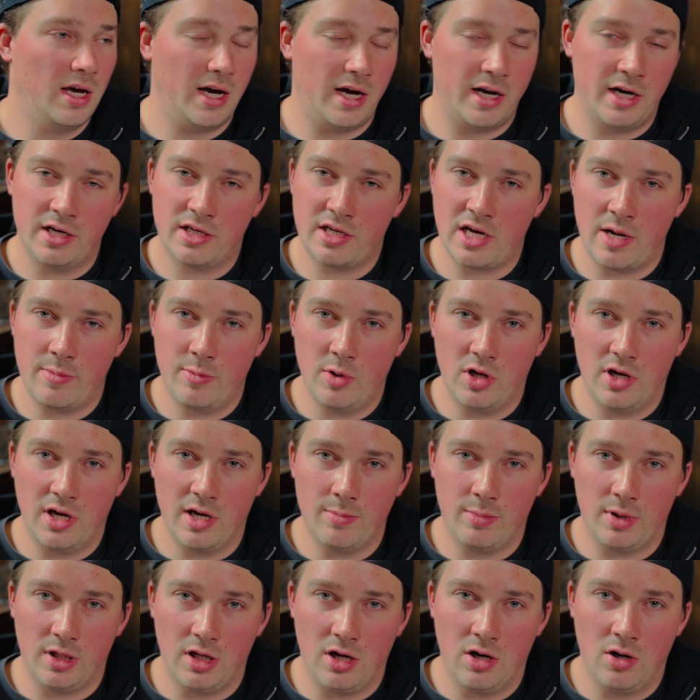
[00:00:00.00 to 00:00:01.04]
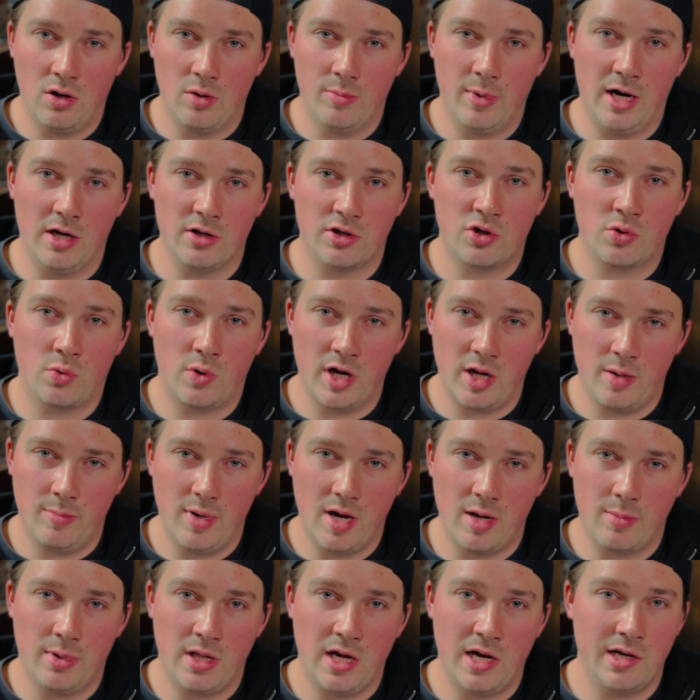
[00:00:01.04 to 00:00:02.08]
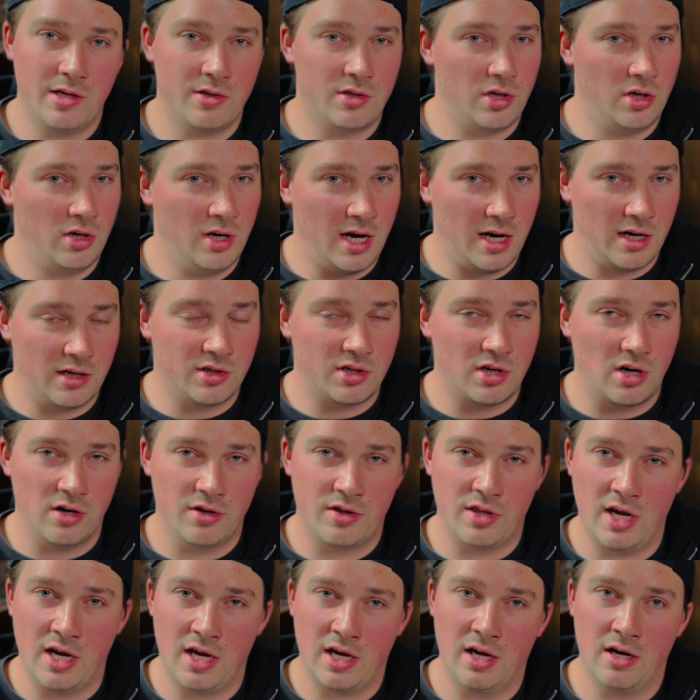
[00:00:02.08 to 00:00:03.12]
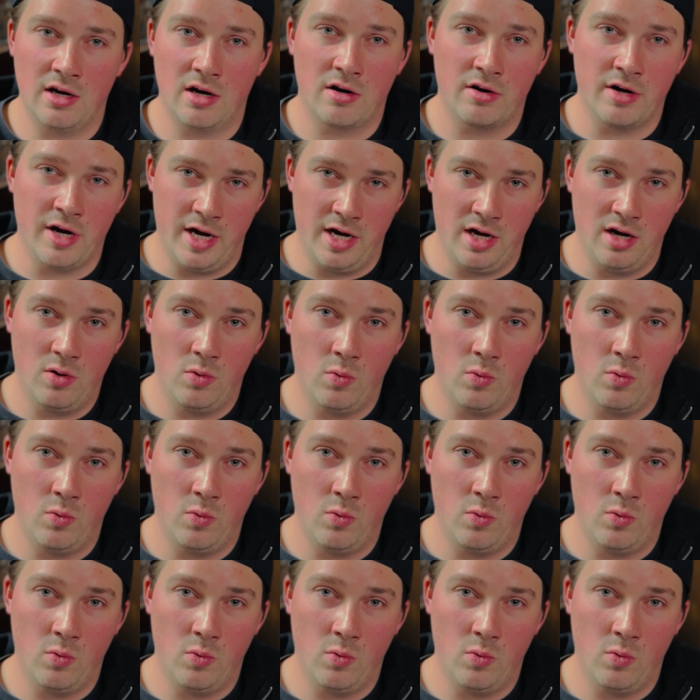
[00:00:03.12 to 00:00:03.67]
anytime you get below about 20 big blinds, you got to start thinking, all right,